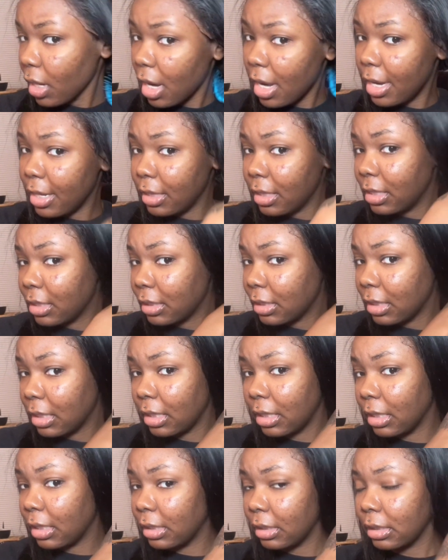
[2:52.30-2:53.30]
And this
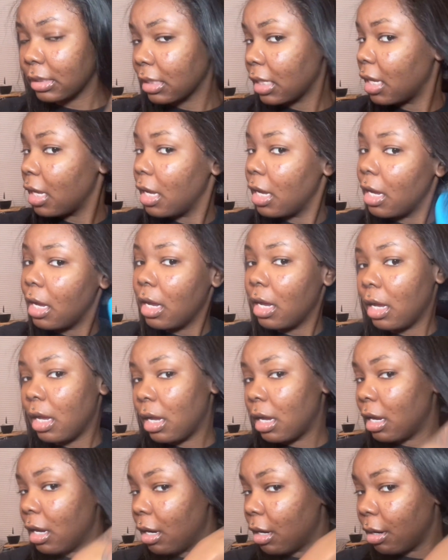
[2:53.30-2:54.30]
is
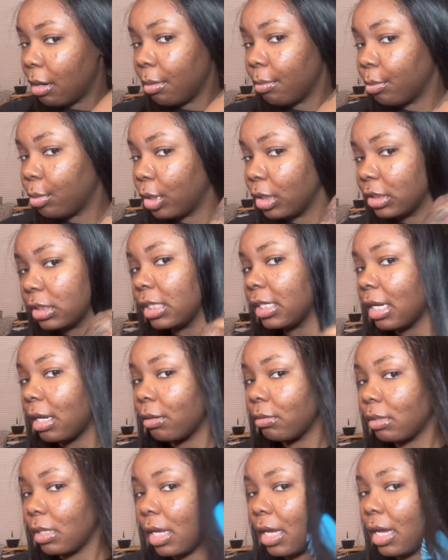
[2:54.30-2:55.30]
brushing
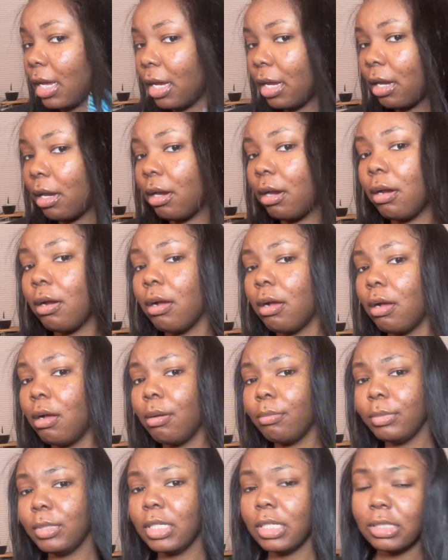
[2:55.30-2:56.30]
out the hair.
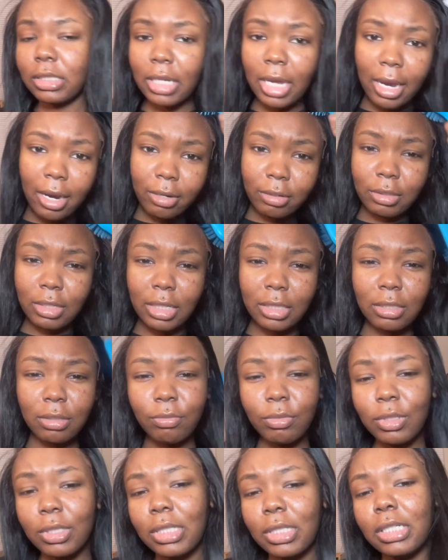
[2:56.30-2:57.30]
This hair
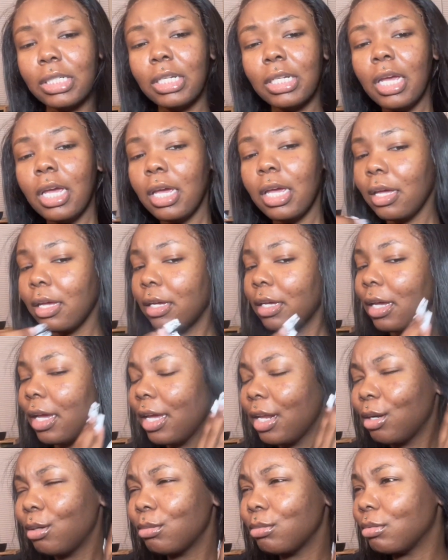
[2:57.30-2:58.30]
doesn't really,
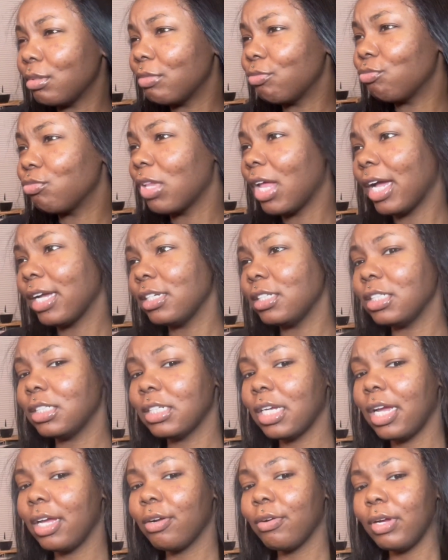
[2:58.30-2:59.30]
it don't like
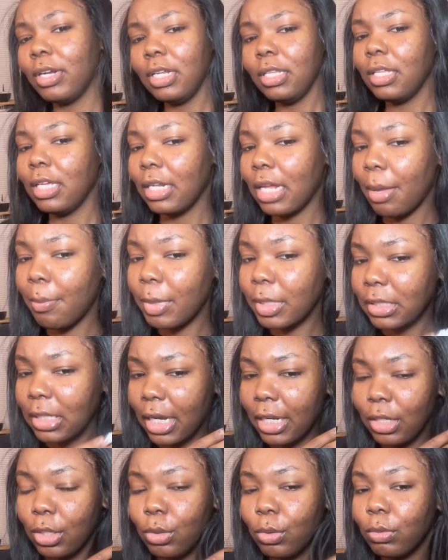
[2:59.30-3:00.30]
shed or anything that much.
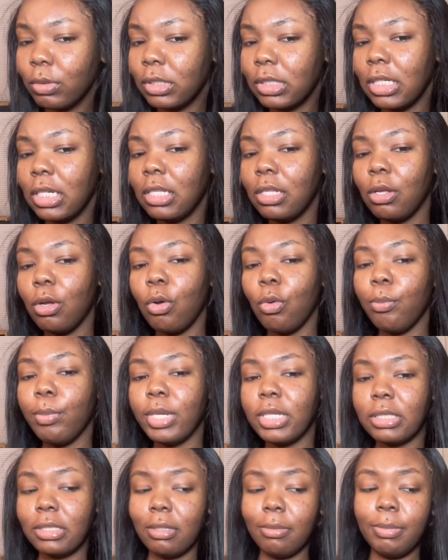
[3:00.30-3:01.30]
Like you'll see little bits